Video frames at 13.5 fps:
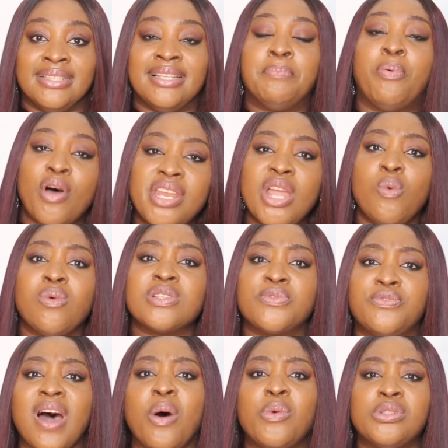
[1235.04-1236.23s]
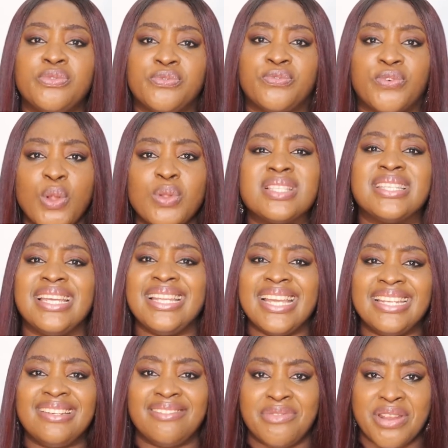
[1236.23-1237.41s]
the body was found floating
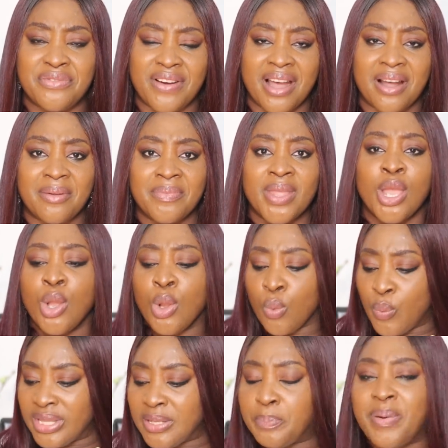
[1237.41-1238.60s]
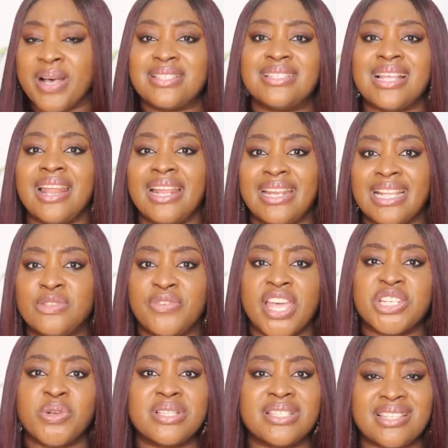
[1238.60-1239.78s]
in a river with the personal
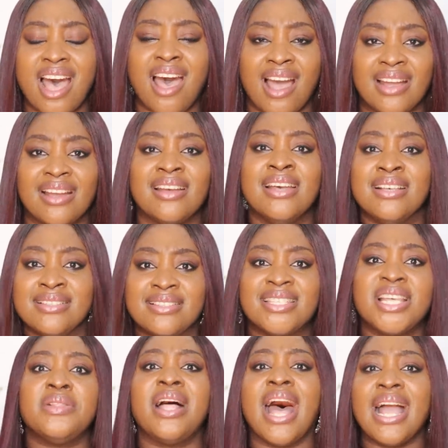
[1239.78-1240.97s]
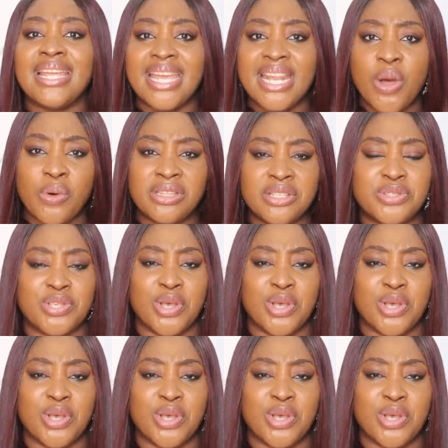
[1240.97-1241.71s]
identification tag still hanging on the